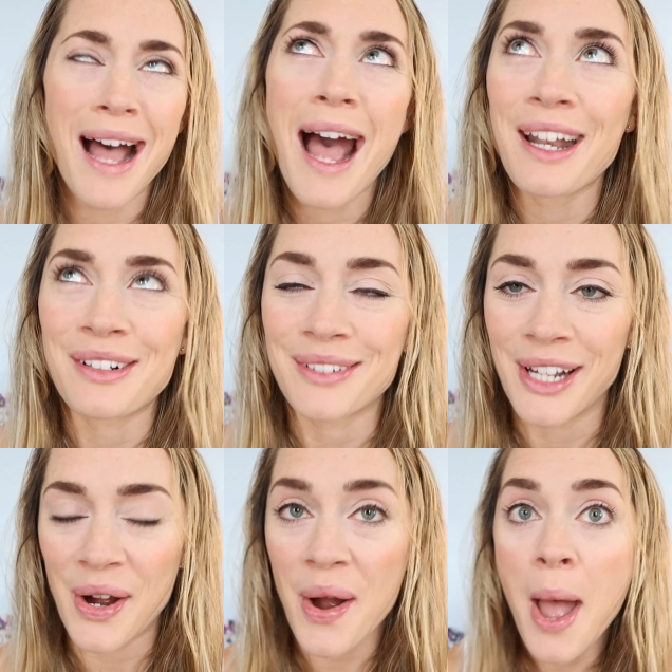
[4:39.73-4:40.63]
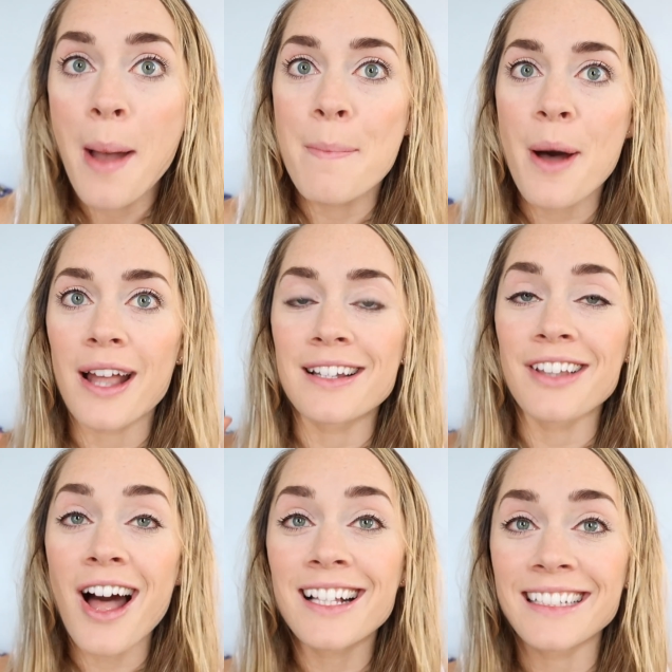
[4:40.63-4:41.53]
I don't know. But
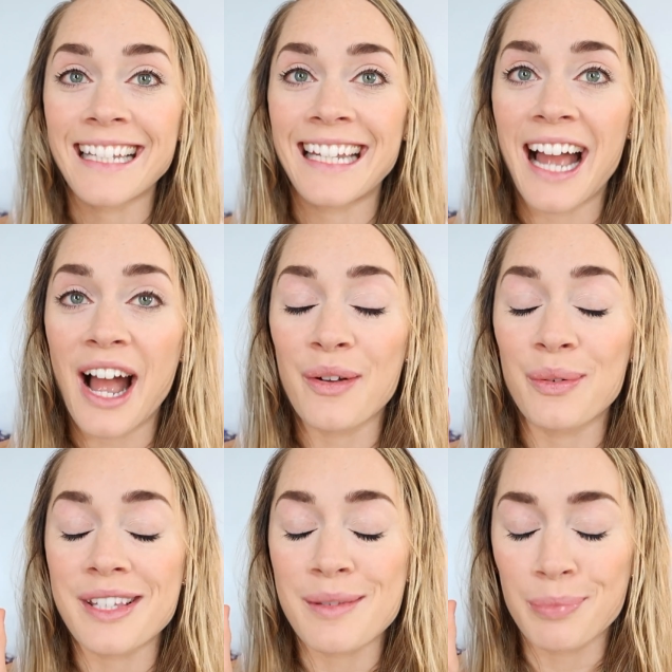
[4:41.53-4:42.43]
luckily, I was